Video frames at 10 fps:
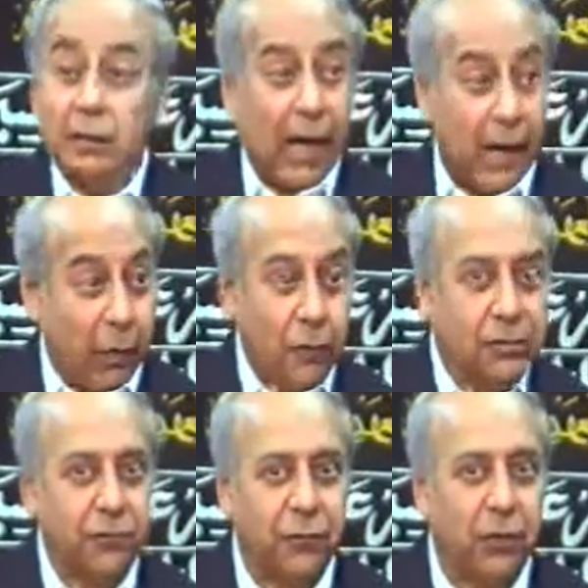I
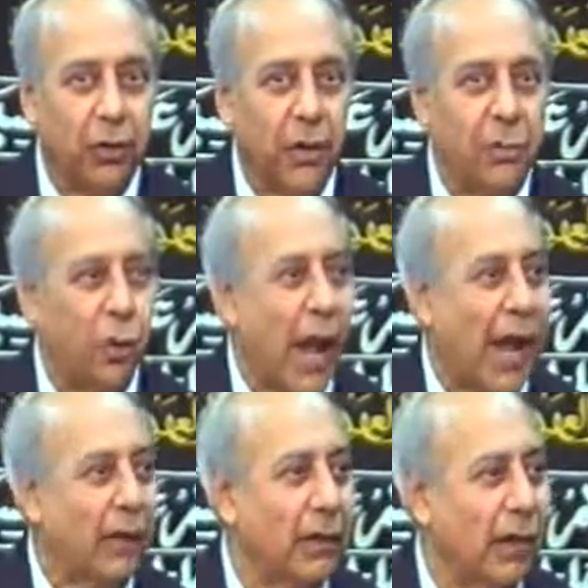also followed him
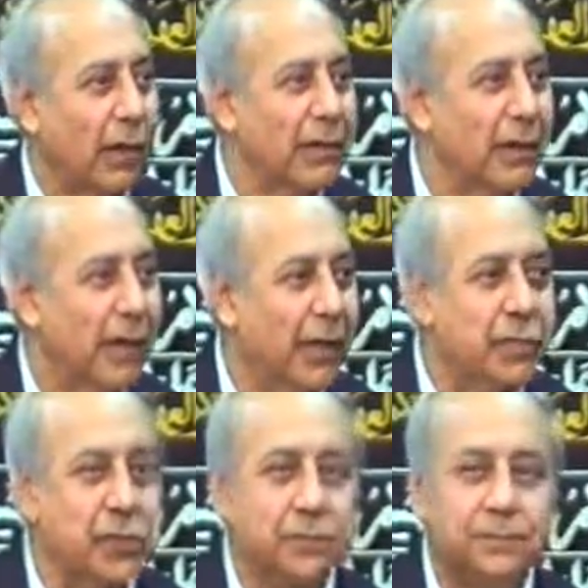quietly in the
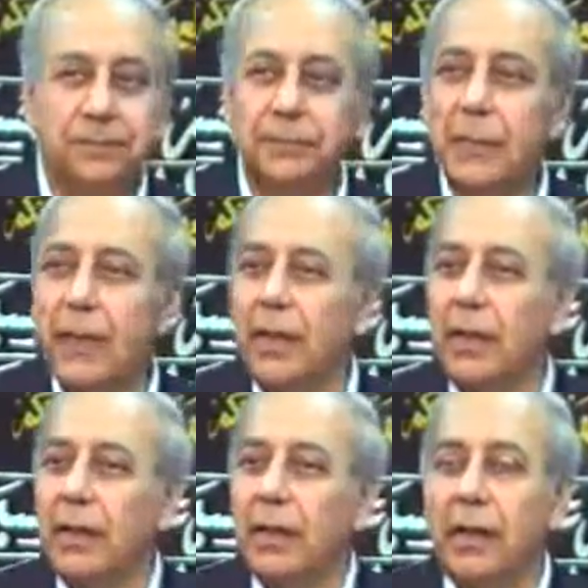Hijr.
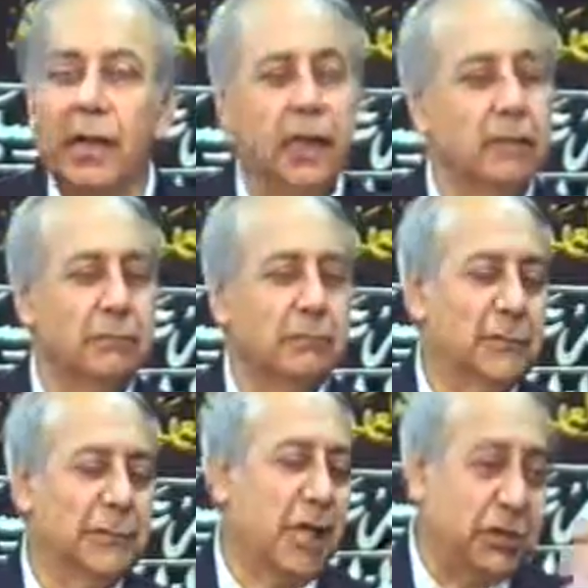He
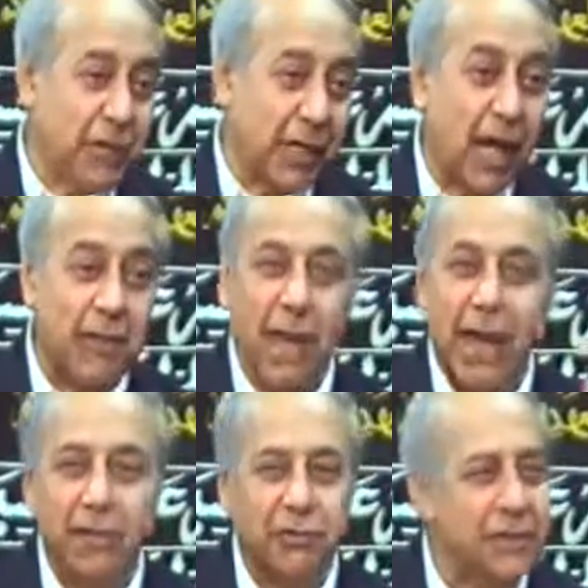touched the Kaaba
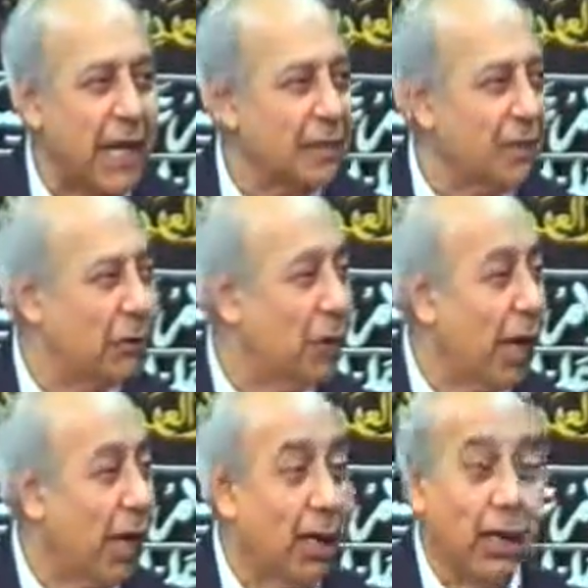and recited a
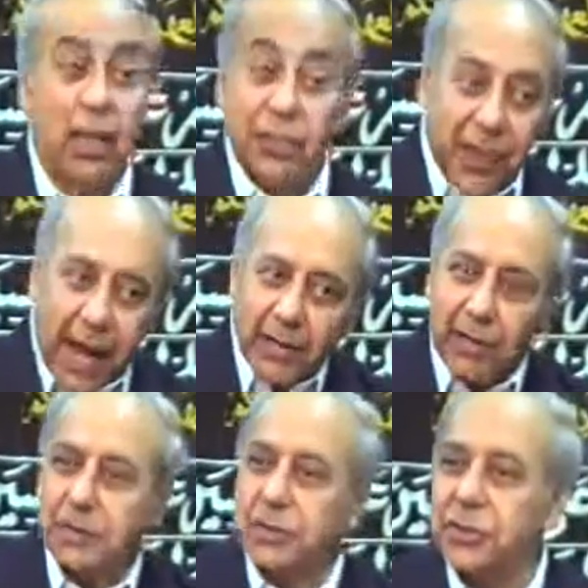dua, then
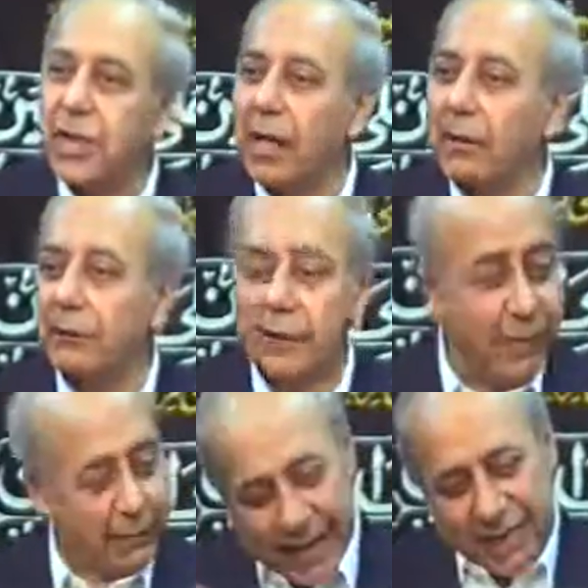in sajda.
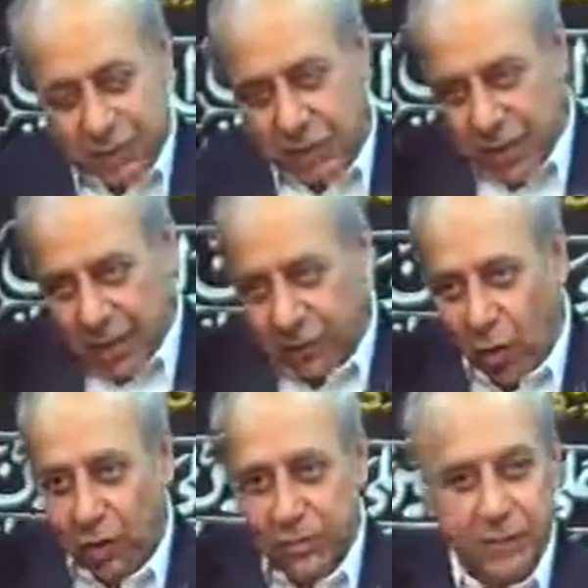And that sajda, of
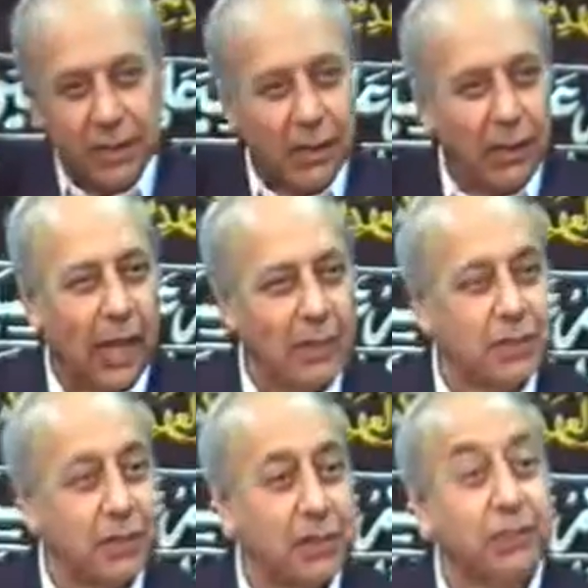course,
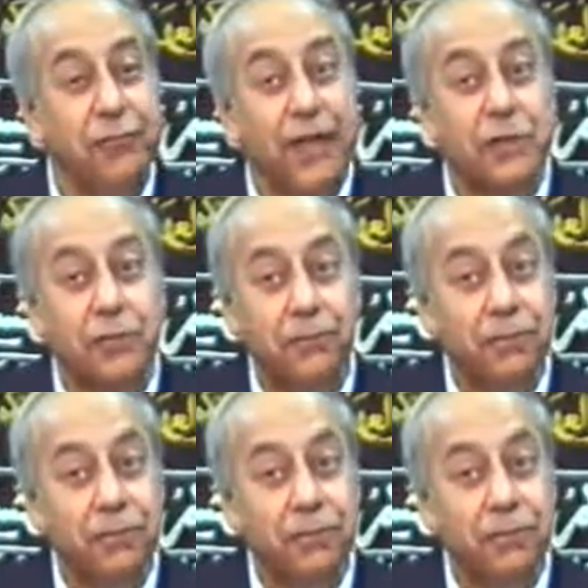lasted till Fajr.